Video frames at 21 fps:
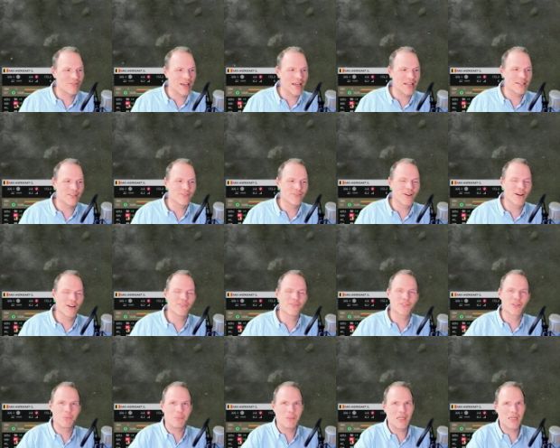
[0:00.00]
85 for
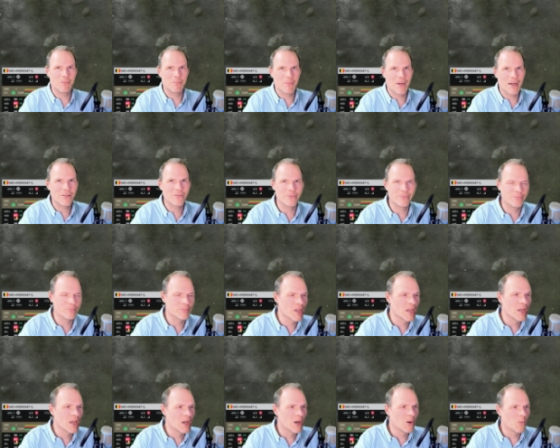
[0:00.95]
the medium mountain,
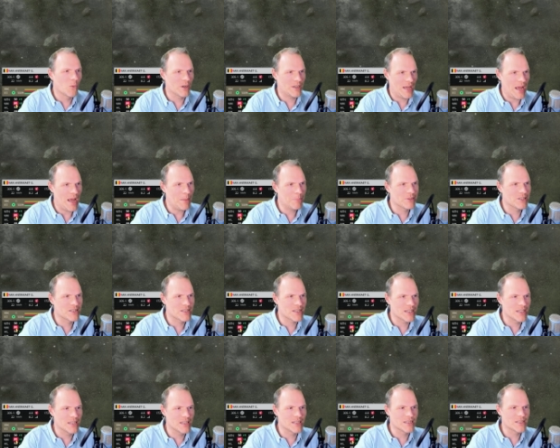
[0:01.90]
what happens
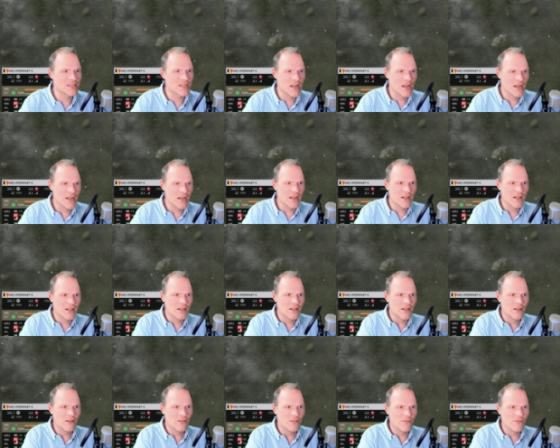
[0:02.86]
is
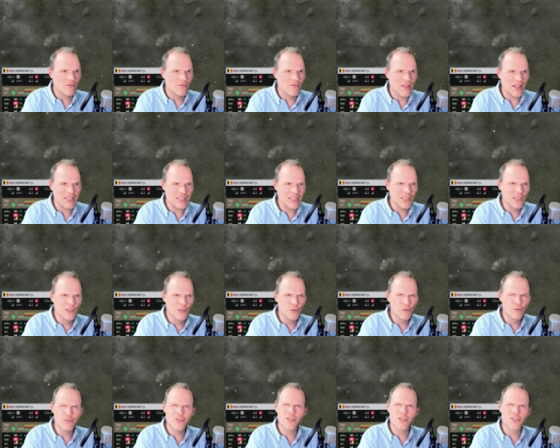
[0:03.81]
that he
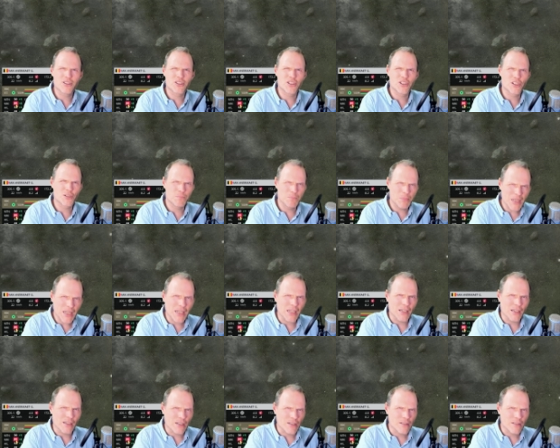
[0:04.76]
loses speed.